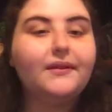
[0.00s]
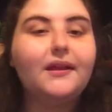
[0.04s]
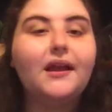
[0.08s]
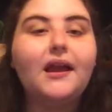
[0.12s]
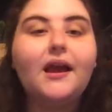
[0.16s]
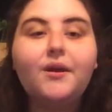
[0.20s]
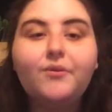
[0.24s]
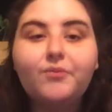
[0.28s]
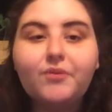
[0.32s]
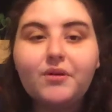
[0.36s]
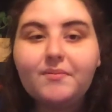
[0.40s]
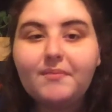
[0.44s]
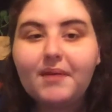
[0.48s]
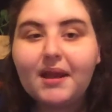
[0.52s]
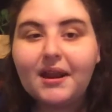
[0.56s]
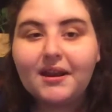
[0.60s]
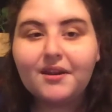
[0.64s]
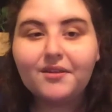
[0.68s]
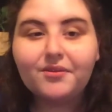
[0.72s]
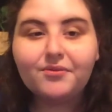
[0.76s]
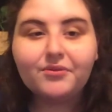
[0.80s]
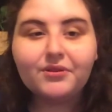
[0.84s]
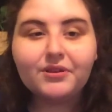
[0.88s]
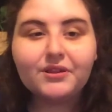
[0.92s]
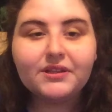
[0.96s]
And we made
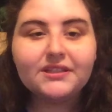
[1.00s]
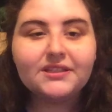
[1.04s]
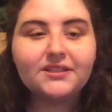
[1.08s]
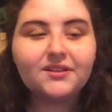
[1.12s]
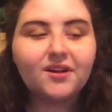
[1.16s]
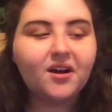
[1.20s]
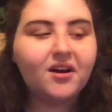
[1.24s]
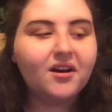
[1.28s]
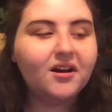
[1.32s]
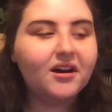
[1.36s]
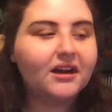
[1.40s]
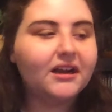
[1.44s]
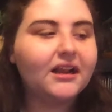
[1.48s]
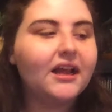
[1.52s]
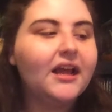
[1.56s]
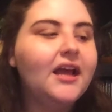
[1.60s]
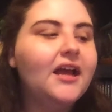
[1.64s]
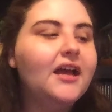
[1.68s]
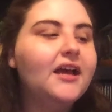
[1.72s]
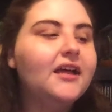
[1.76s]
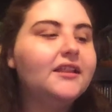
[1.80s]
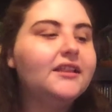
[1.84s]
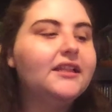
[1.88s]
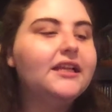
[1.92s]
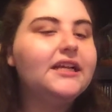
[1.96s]
it through the song.
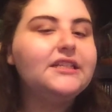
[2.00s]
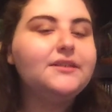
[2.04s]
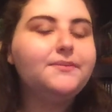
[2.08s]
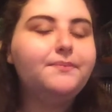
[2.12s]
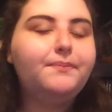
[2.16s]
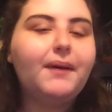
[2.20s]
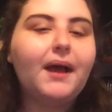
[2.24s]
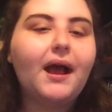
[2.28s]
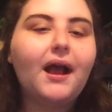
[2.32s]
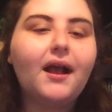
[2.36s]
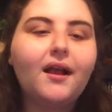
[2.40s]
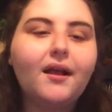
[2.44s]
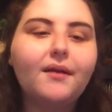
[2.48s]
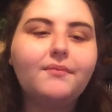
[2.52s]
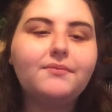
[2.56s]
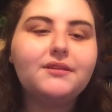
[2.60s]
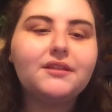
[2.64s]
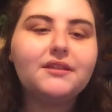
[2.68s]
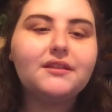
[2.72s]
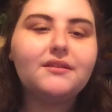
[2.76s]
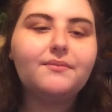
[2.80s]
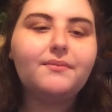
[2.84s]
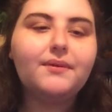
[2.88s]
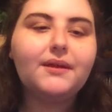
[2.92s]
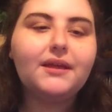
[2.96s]
Let's back up to
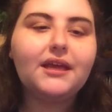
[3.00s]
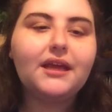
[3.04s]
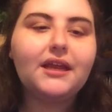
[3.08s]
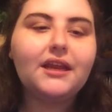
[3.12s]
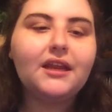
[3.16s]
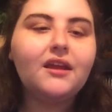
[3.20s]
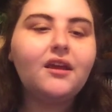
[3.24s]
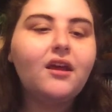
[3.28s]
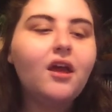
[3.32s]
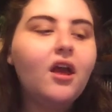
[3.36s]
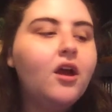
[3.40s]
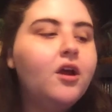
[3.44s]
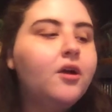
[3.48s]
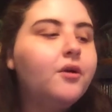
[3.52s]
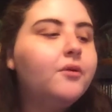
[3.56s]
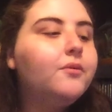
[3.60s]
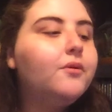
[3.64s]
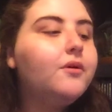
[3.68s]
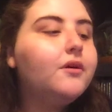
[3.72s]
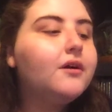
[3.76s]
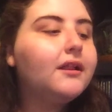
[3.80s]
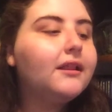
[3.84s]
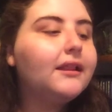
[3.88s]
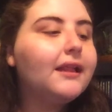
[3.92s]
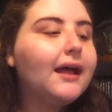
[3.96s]
the beginning.
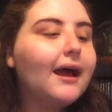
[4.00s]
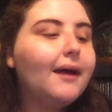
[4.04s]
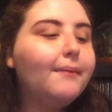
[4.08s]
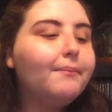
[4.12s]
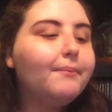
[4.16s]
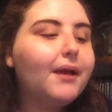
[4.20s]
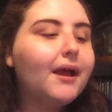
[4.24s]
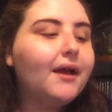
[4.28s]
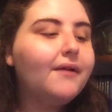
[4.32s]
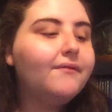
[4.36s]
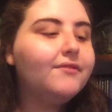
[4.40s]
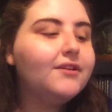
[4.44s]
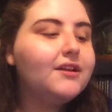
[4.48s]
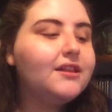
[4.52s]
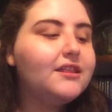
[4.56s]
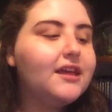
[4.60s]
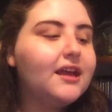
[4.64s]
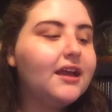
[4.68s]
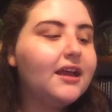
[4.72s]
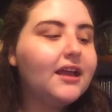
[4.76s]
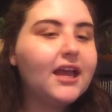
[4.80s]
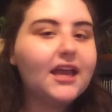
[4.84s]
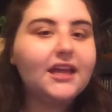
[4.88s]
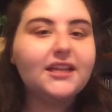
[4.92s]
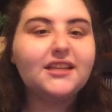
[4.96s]
We'll clap
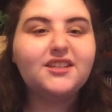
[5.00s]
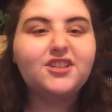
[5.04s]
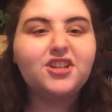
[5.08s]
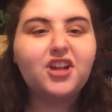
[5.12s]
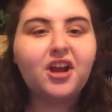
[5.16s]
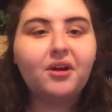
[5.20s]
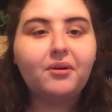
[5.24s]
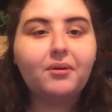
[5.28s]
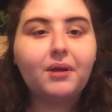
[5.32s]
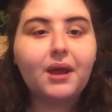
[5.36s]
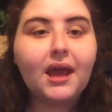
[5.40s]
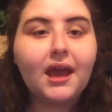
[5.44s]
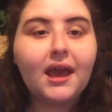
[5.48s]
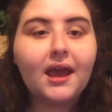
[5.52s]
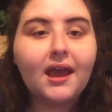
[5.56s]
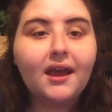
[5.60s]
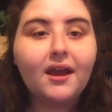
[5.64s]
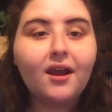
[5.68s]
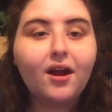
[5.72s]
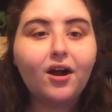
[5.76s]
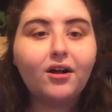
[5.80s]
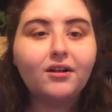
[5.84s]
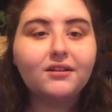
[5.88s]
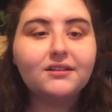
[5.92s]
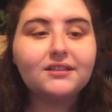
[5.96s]
everything and shout hey
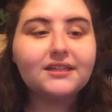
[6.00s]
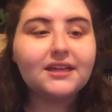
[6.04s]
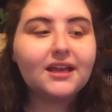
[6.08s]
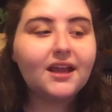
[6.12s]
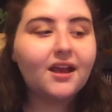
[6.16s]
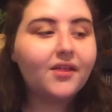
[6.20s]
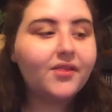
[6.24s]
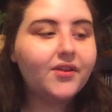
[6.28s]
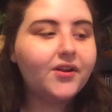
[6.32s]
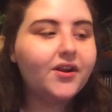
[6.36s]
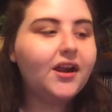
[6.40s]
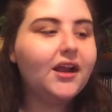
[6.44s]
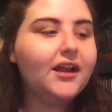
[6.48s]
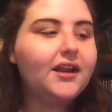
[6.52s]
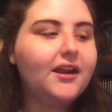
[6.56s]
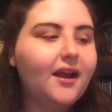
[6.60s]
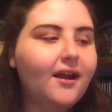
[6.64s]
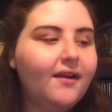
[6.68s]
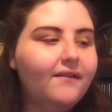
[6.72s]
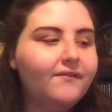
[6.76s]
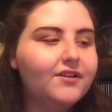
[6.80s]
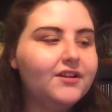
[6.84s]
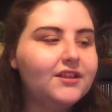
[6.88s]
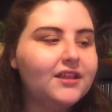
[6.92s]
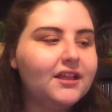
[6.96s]
all together and
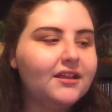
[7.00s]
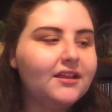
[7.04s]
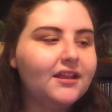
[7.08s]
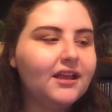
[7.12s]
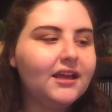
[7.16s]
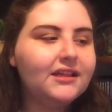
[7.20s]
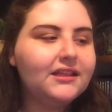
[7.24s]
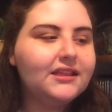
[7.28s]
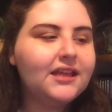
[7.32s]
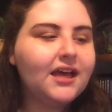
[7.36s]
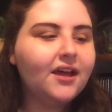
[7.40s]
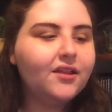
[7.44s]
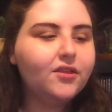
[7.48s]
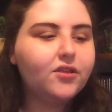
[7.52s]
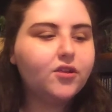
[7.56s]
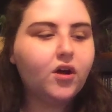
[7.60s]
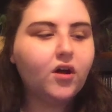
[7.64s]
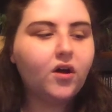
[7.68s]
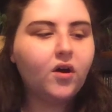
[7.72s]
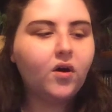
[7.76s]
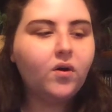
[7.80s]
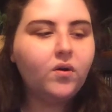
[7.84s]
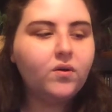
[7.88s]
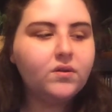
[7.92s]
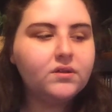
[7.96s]
everything like that, the
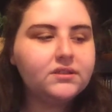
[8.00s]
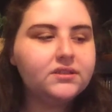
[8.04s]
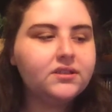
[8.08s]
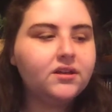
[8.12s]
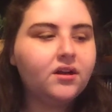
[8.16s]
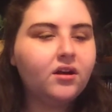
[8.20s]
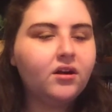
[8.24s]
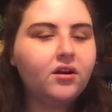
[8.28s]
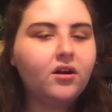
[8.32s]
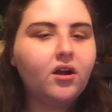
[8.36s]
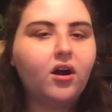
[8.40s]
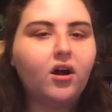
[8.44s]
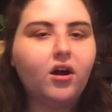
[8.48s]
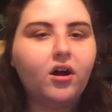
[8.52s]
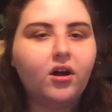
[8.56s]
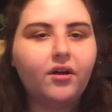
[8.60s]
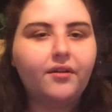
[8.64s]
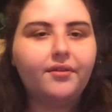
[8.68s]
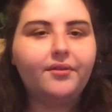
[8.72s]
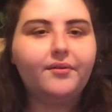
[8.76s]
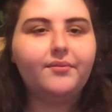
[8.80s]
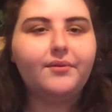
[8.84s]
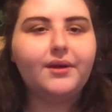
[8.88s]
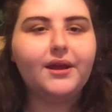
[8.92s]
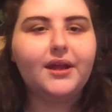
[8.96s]
whole song all
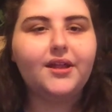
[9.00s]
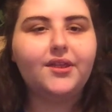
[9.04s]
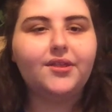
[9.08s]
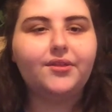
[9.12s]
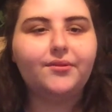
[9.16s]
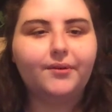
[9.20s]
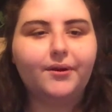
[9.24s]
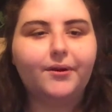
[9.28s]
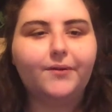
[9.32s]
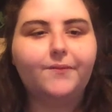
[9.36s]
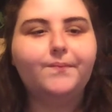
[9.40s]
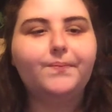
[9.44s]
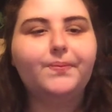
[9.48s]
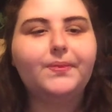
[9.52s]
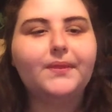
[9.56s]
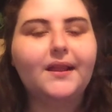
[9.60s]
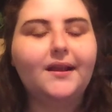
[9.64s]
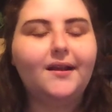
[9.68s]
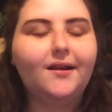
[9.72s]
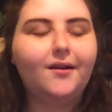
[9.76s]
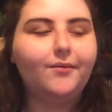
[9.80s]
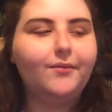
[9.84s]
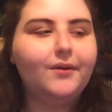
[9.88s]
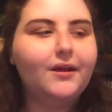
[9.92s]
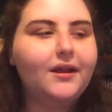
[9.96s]
the way through.
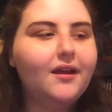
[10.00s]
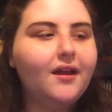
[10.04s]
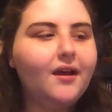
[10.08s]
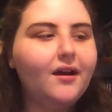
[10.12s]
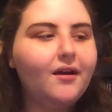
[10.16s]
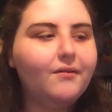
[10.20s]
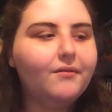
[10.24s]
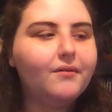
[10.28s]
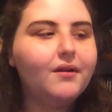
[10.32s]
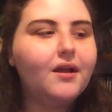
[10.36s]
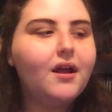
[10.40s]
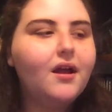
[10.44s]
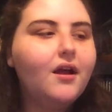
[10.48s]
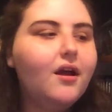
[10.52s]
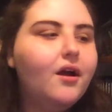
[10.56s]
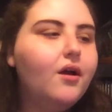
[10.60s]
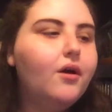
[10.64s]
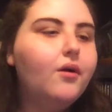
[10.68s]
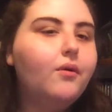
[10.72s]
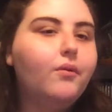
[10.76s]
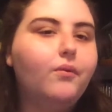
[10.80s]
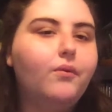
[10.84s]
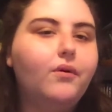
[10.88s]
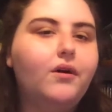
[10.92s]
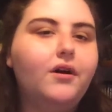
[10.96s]
Here we go.
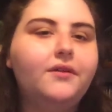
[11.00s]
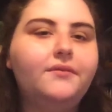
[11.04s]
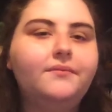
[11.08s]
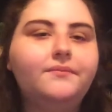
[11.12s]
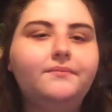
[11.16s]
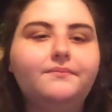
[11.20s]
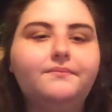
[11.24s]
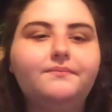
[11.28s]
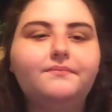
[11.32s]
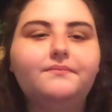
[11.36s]
1,